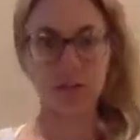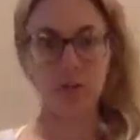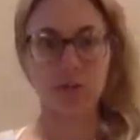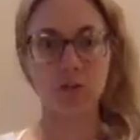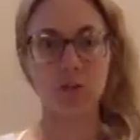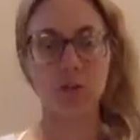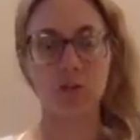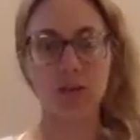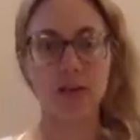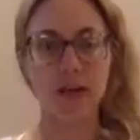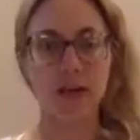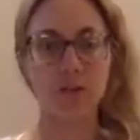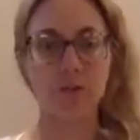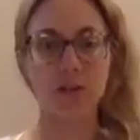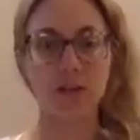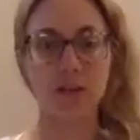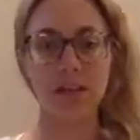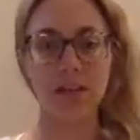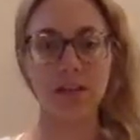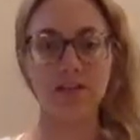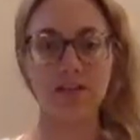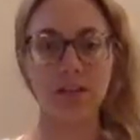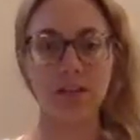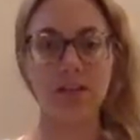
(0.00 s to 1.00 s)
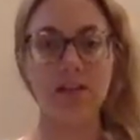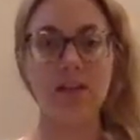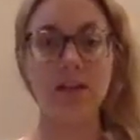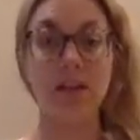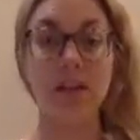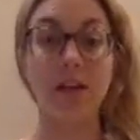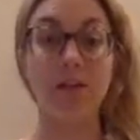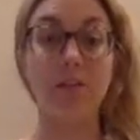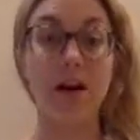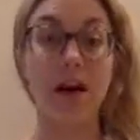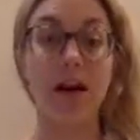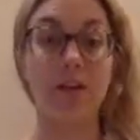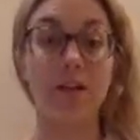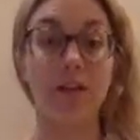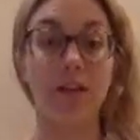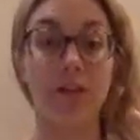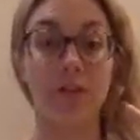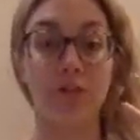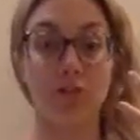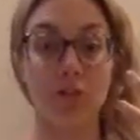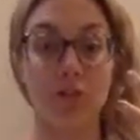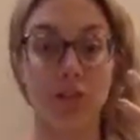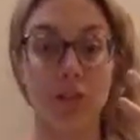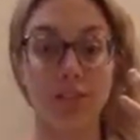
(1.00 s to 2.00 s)
So you can't really even think about it.
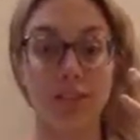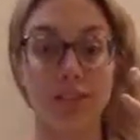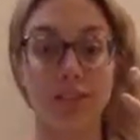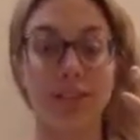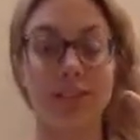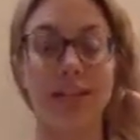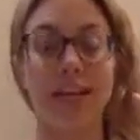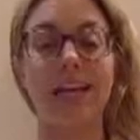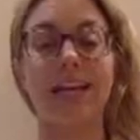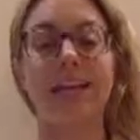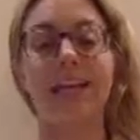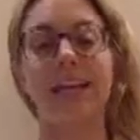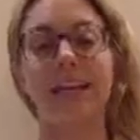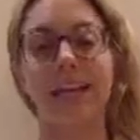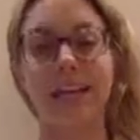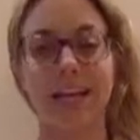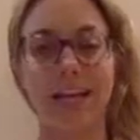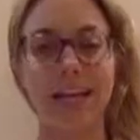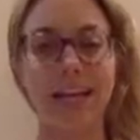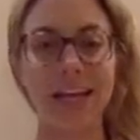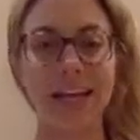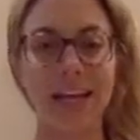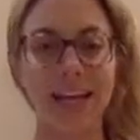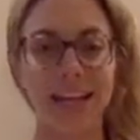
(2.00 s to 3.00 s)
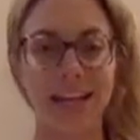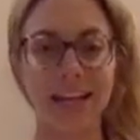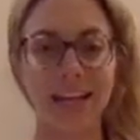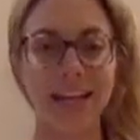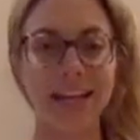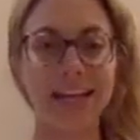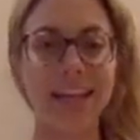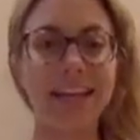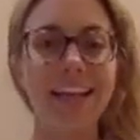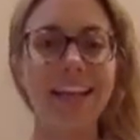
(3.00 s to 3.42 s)
You're just taking it in,